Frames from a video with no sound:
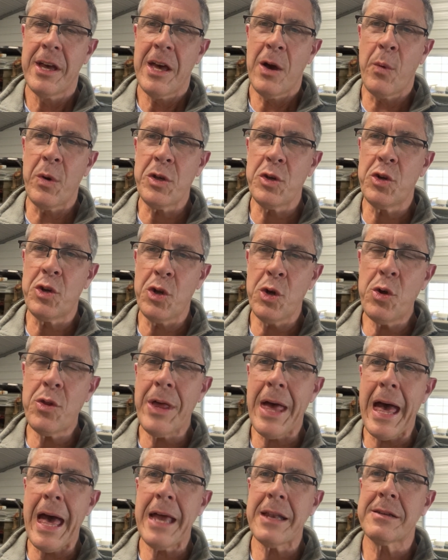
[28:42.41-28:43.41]
And when you do
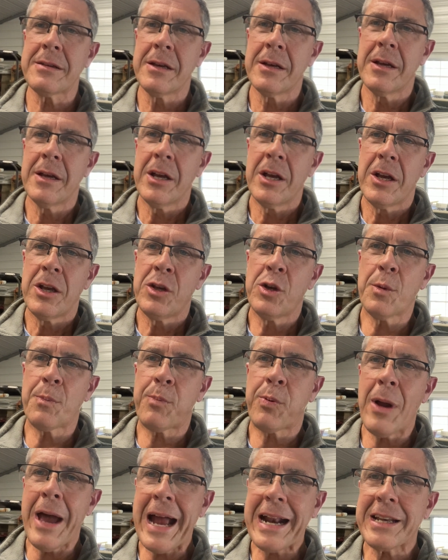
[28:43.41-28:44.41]
that, you're
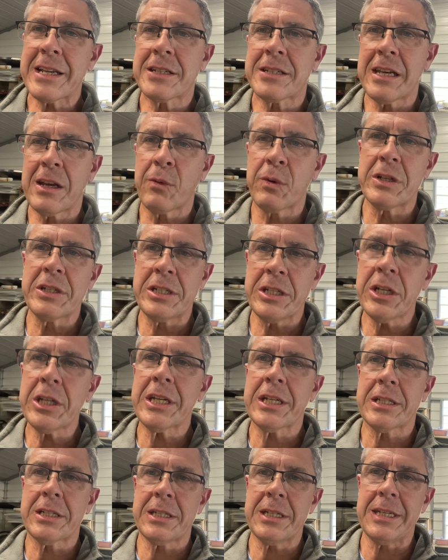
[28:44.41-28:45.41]
practicing
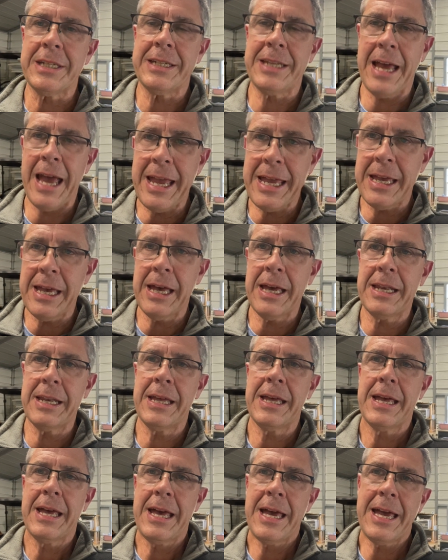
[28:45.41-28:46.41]
resiliency day
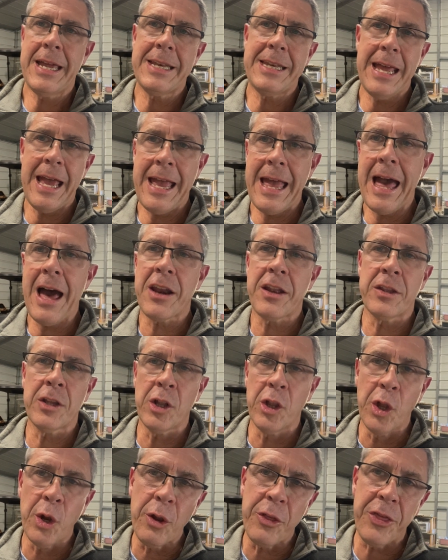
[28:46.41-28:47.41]
in and day out in the
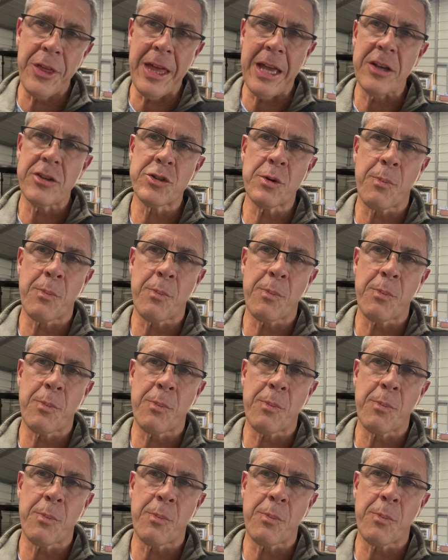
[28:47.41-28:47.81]
little things.